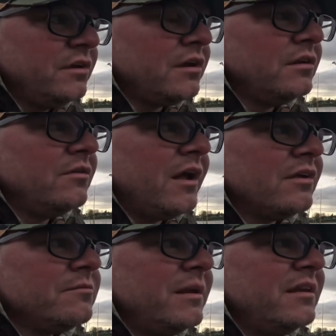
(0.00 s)
You can do that
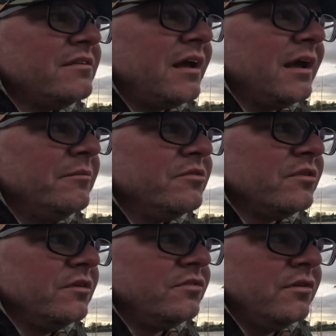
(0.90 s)
as many times
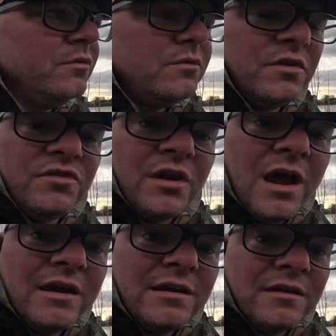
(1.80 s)
as you
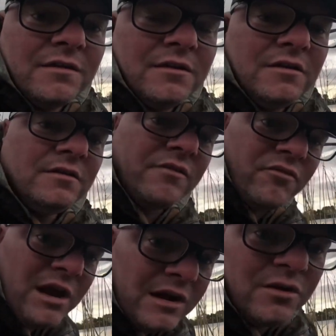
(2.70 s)
like,
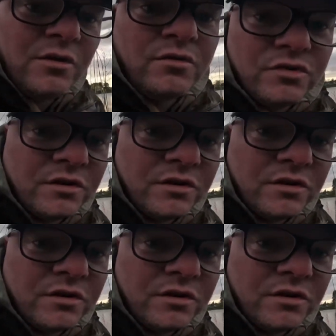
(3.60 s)
different angles.